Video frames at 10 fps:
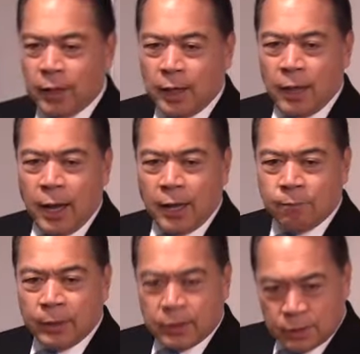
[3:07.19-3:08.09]
the
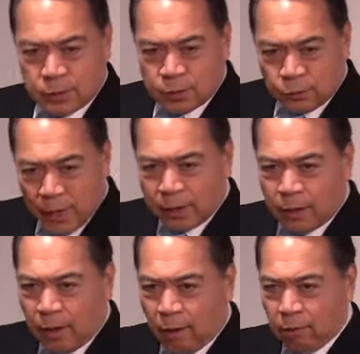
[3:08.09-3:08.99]
DNA because it's right
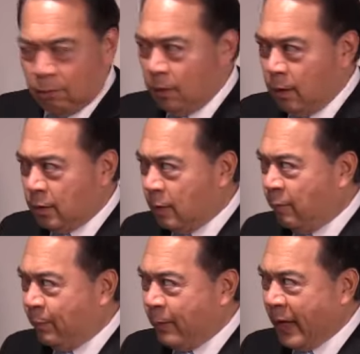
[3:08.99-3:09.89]
there in the
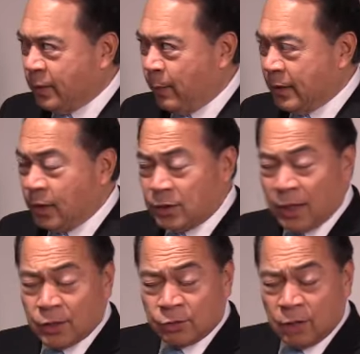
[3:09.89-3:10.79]
basic
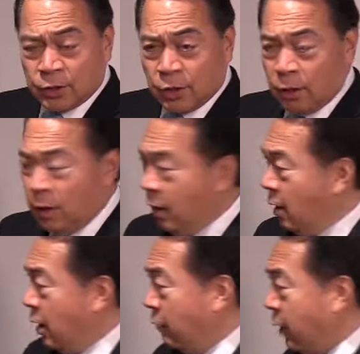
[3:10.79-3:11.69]
cell structure
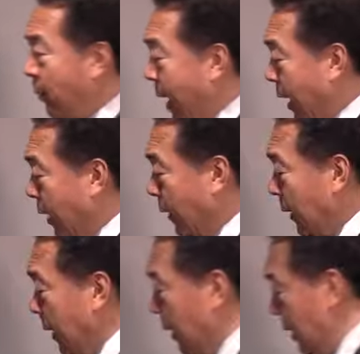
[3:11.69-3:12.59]
of your body,
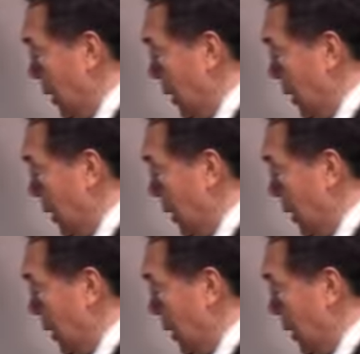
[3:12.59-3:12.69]
okay?